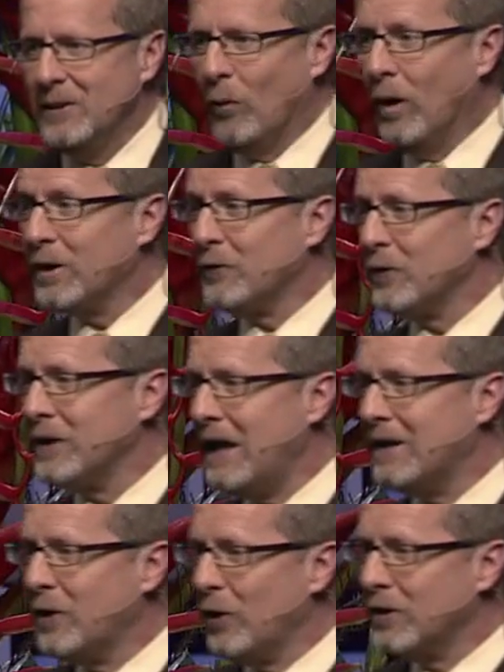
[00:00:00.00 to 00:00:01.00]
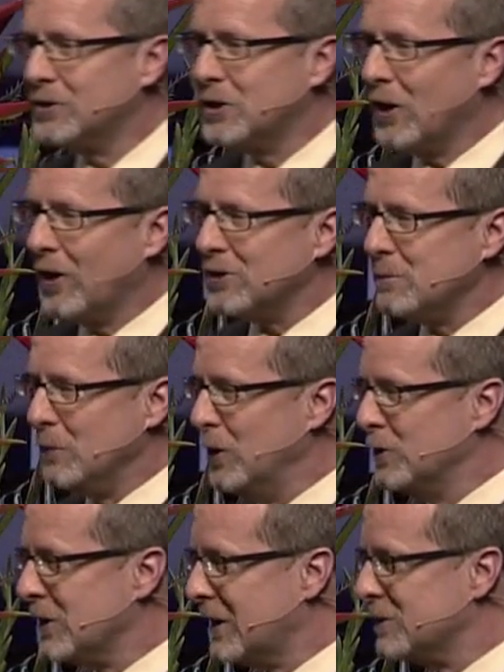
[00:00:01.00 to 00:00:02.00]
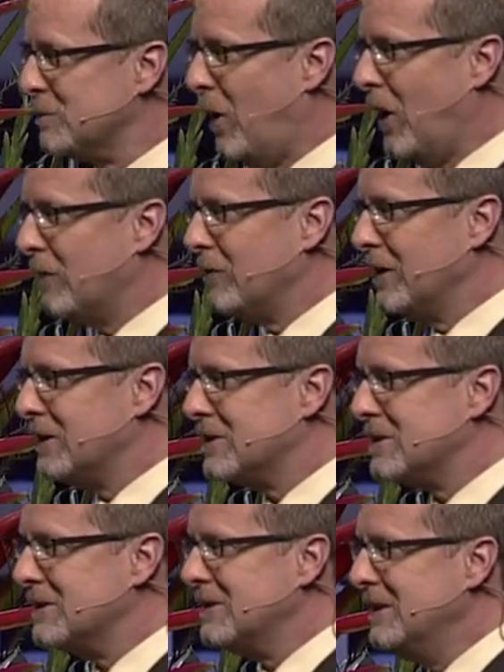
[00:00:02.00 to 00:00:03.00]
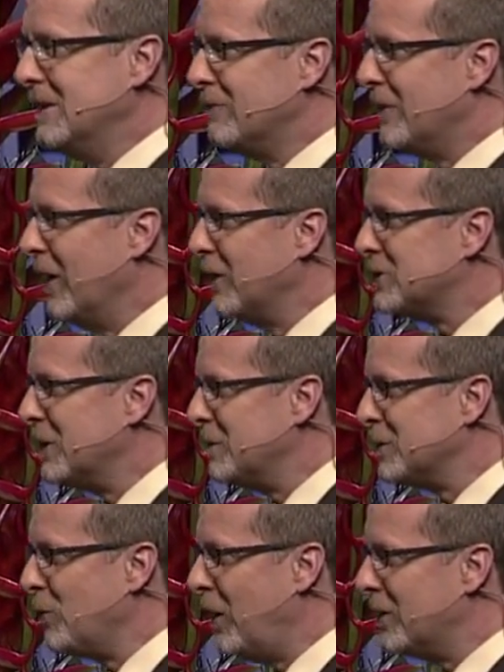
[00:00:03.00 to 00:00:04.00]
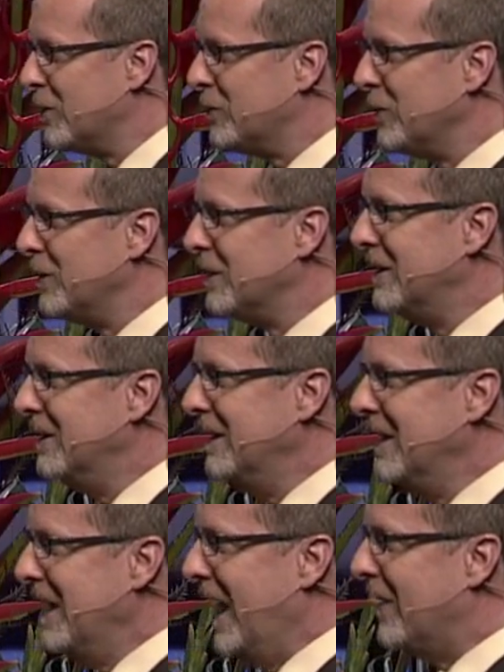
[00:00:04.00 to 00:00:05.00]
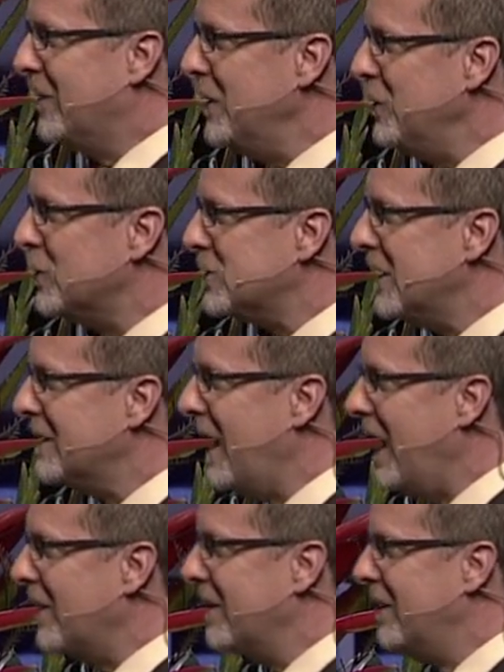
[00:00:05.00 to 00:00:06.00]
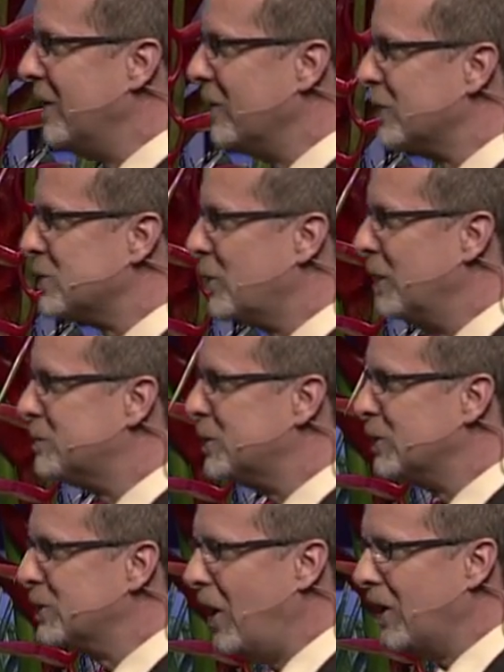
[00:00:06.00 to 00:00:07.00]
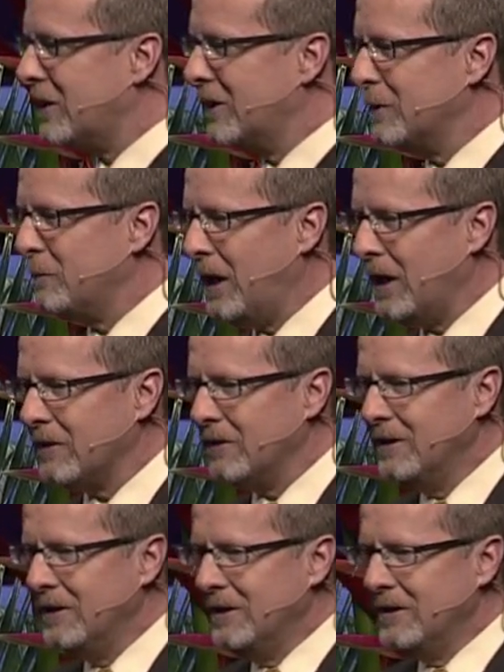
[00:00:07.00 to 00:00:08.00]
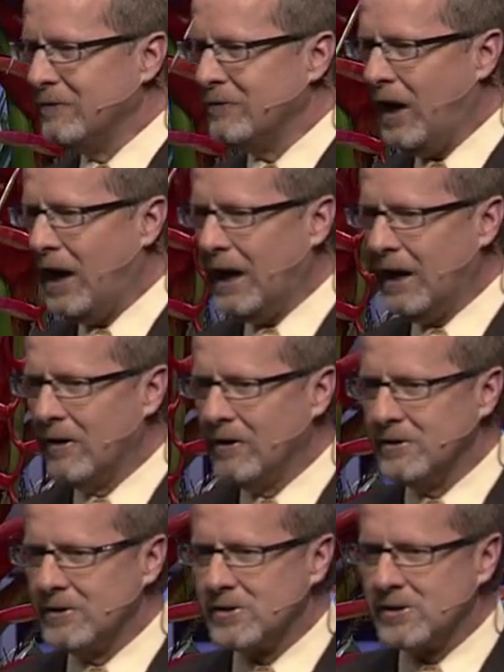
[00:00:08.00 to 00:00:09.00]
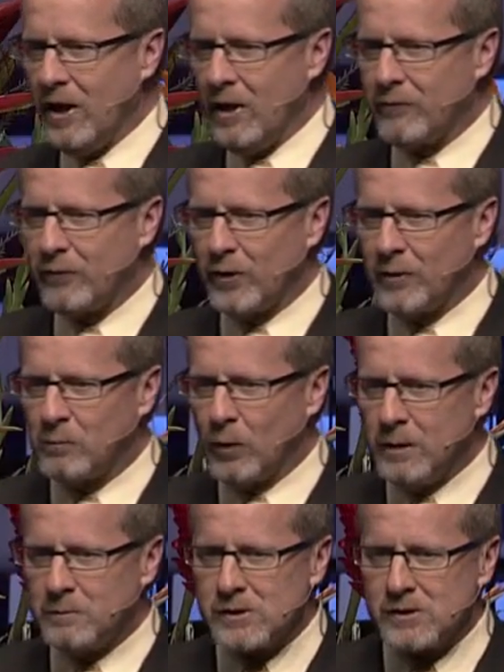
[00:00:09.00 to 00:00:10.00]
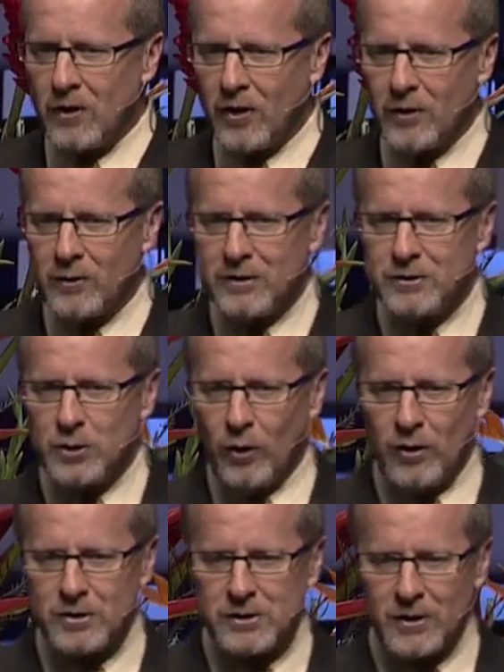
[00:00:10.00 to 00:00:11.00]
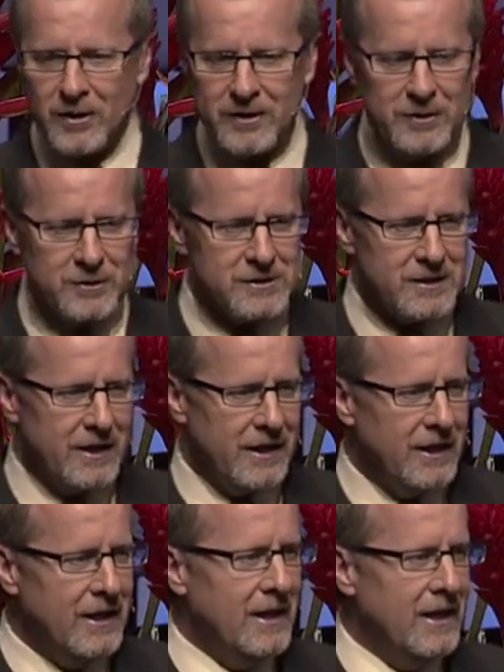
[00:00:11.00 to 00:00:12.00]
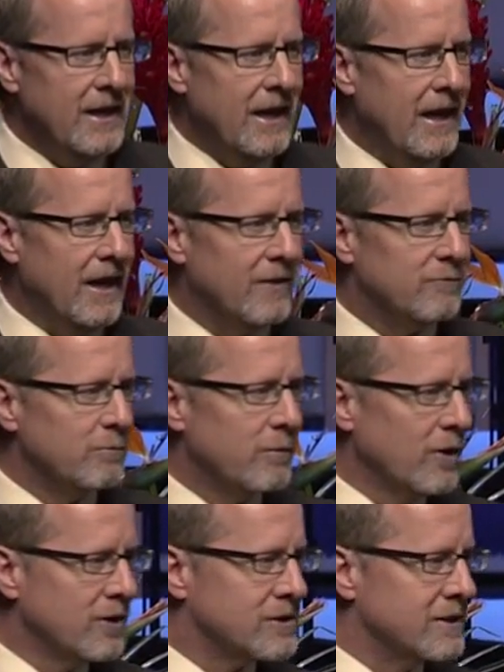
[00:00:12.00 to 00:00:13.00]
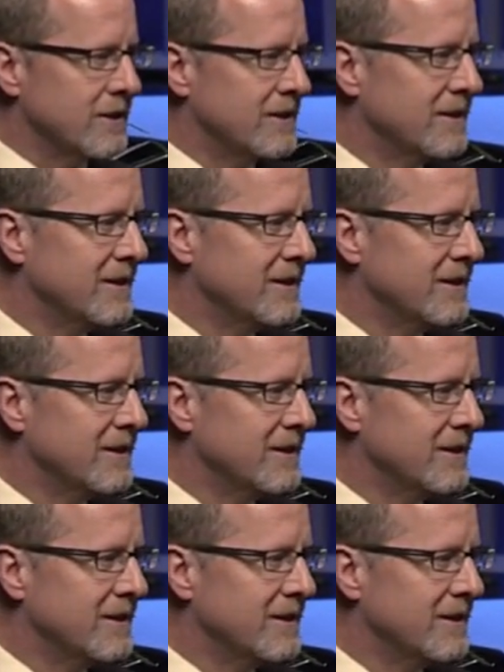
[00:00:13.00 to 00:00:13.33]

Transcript: Wonderful day to go to church. Music is marvelous, fellowship is wonderful. And then you sit down and hear the scripture talking about fire and sulfur and brimstone and torture, and you say, Have mercy.